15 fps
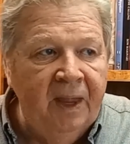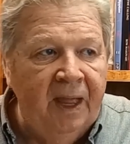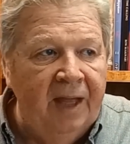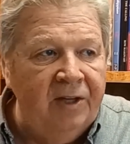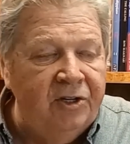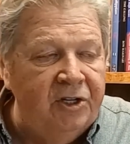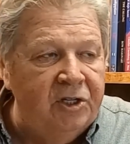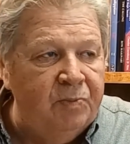
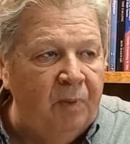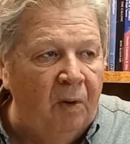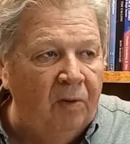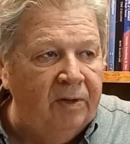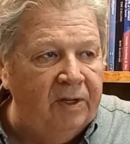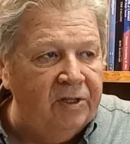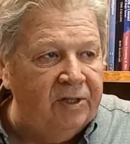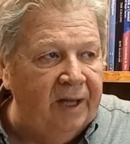and she
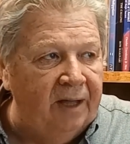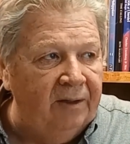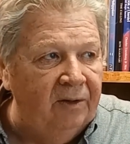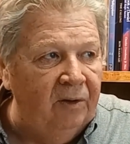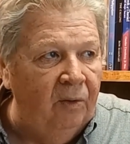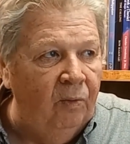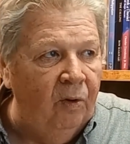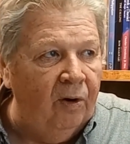spoke just that
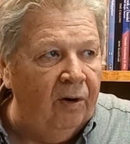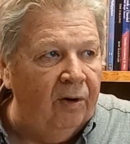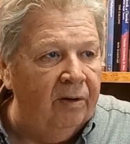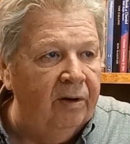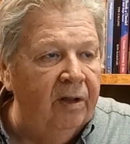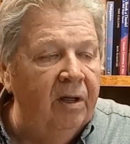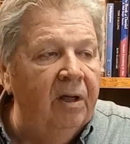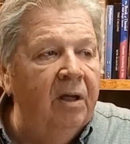little
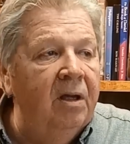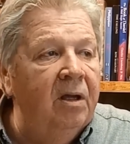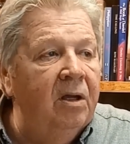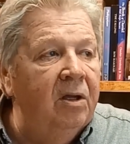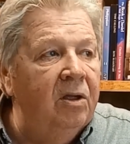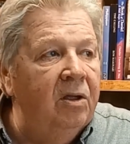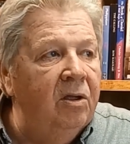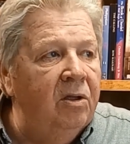word.
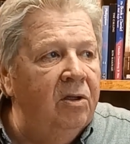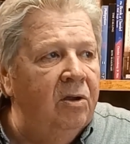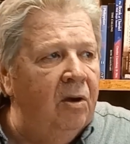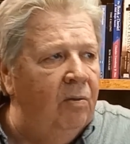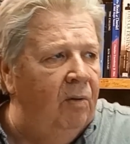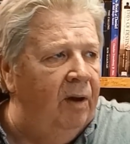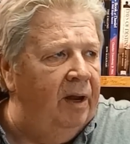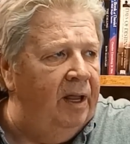
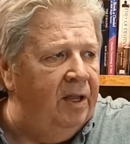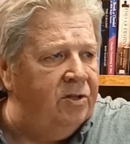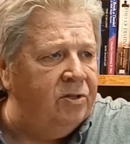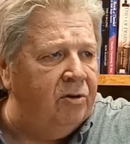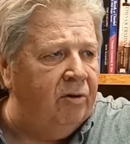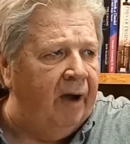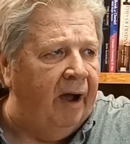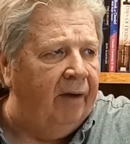You're one of his
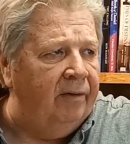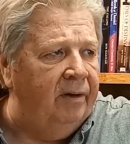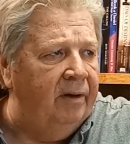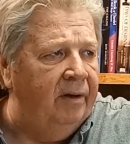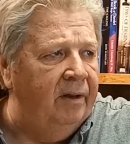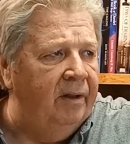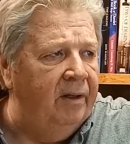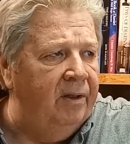crowd.
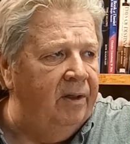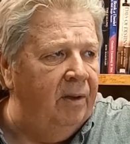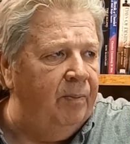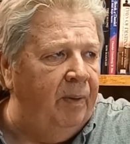You're